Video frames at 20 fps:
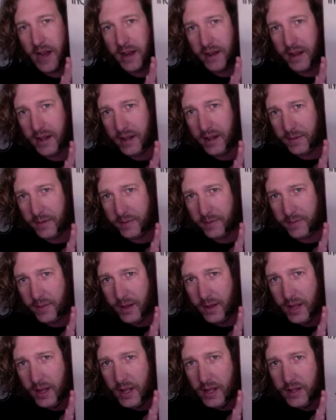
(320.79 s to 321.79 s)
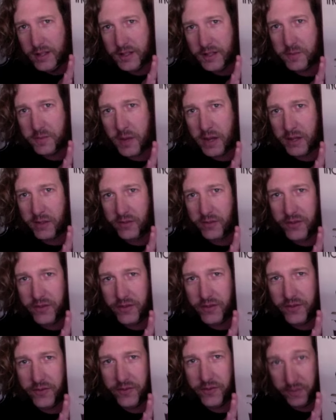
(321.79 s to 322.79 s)
This is Michael
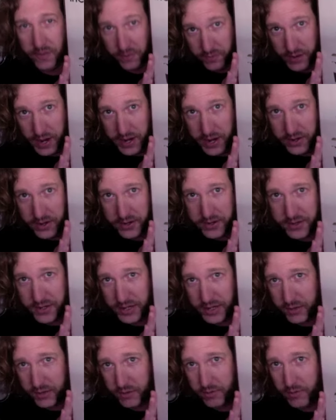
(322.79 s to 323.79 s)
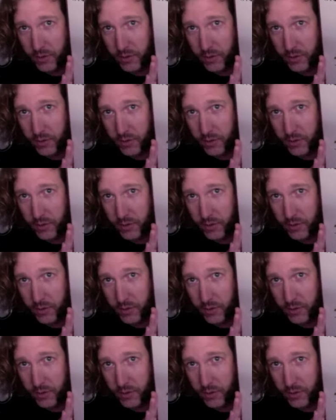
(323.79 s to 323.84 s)
Viner's, or Viner,